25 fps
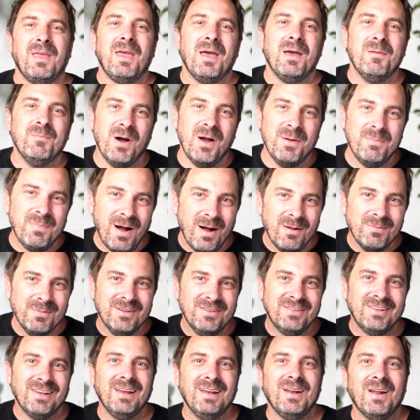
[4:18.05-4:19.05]
And by
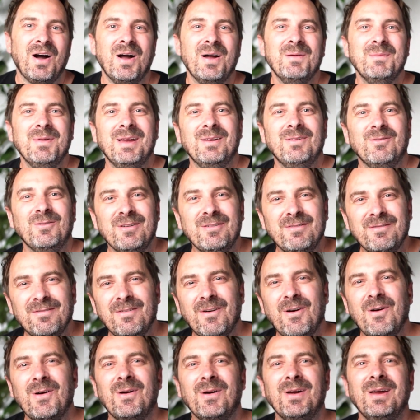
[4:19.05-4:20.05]
publishing, I mean
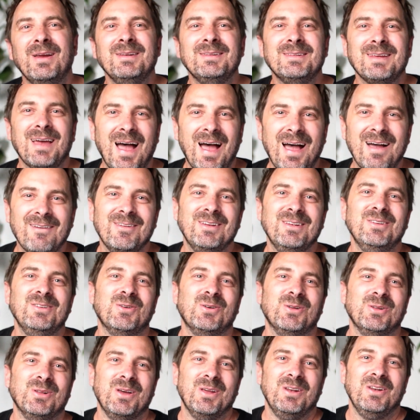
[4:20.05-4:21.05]
referring to having
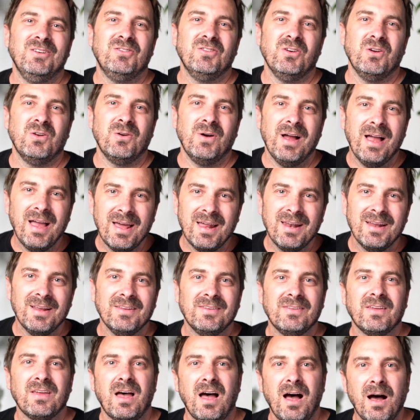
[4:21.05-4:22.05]
your Learning Journal
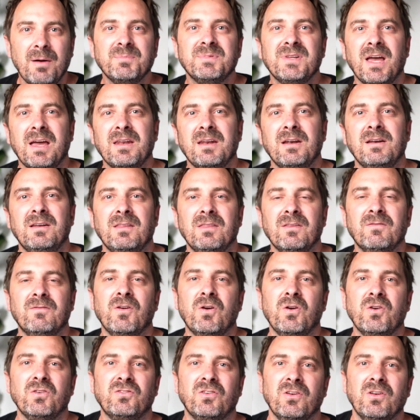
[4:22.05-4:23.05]
edits updated in the
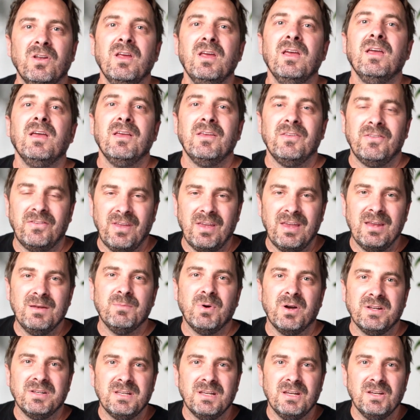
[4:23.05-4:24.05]
version seen
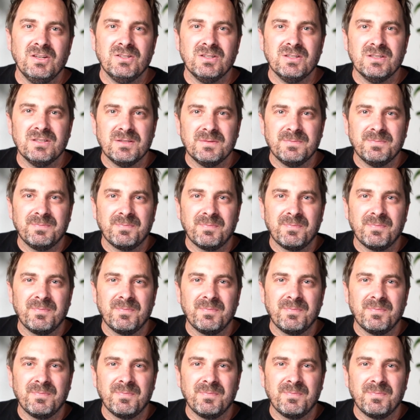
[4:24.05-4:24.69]
by teachers.